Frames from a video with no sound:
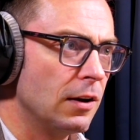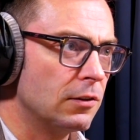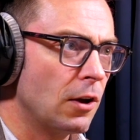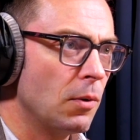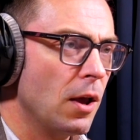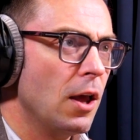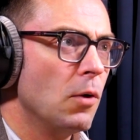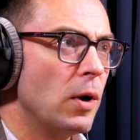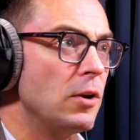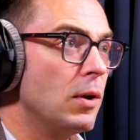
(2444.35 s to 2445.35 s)
So
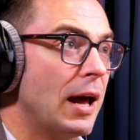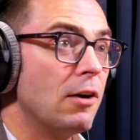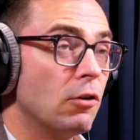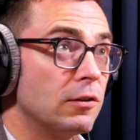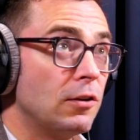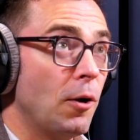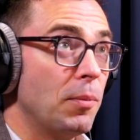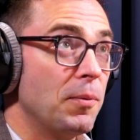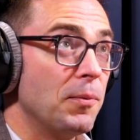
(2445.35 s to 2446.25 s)
when you layer on top,